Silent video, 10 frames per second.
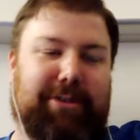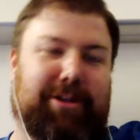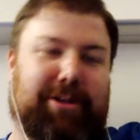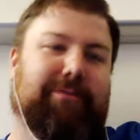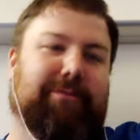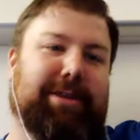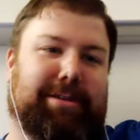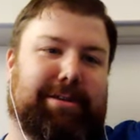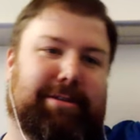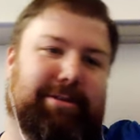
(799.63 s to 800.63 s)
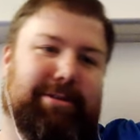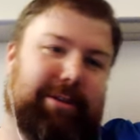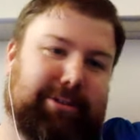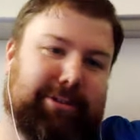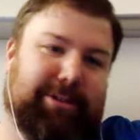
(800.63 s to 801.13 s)
I forget that it's not
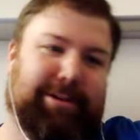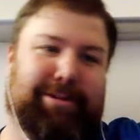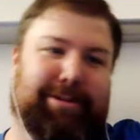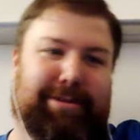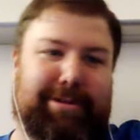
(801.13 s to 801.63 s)
just a.